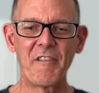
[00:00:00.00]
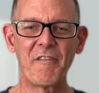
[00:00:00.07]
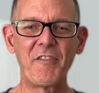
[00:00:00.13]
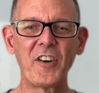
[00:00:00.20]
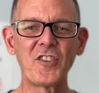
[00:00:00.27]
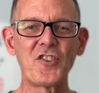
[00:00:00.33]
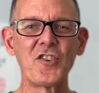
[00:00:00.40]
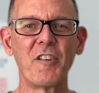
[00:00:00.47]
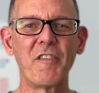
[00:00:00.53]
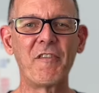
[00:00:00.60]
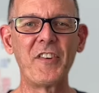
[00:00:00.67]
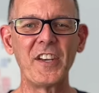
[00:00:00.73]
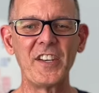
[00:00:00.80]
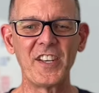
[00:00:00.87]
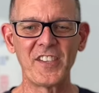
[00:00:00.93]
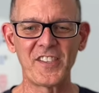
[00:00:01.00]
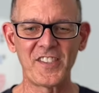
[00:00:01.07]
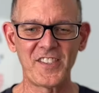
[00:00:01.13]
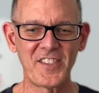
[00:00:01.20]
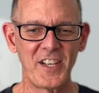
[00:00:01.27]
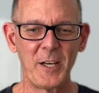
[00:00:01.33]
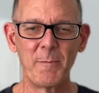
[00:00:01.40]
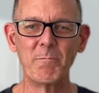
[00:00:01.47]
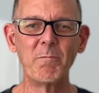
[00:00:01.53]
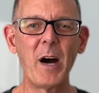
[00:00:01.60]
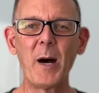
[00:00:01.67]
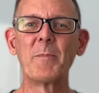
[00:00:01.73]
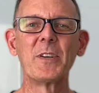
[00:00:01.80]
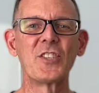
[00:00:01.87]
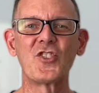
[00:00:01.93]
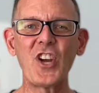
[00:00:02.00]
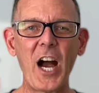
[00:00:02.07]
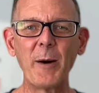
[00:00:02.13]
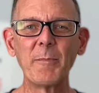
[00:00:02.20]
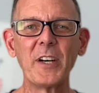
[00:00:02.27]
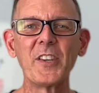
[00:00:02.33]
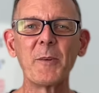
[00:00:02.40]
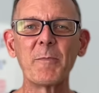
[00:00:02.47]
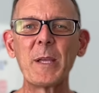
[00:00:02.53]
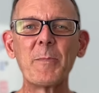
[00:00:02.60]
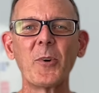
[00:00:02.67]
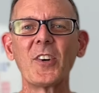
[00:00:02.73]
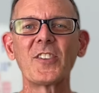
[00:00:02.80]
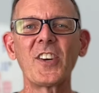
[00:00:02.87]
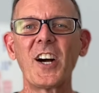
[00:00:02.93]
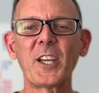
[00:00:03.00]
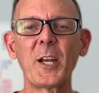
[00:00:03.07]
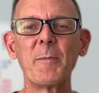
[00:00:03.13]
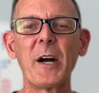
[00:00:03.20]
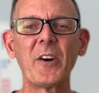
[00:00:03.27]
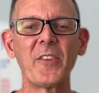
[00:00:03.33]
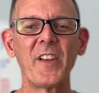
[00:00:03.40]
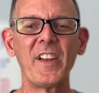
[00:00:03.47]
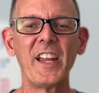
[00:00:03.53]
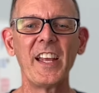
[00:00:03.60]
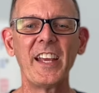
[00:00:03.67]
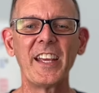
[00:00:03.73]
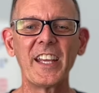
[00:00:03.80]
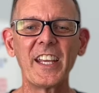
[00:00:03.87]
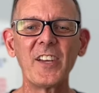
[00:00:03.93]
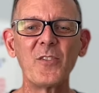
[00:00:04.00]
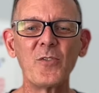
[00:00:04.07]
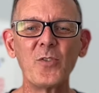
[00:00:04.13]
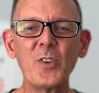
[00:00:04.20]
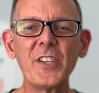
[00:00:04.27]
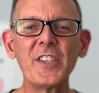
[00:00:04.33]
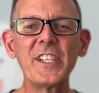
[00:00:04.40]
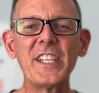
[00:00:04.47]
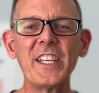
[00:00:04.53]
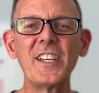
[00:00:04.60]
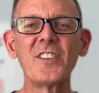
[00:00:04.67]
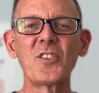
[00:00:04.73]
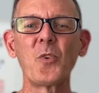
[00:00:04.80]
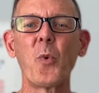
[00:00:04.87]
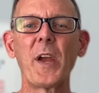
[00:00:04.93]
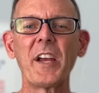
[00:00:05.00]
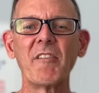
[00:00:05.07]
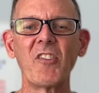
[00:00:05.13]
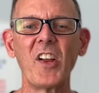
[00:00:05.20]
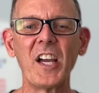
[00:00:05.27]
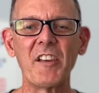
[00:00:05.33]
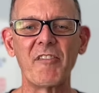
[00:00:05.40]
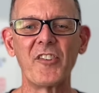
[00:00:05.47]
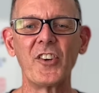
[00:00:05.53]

functional fitness mamba jamba that people are talking about, it really is a way of life.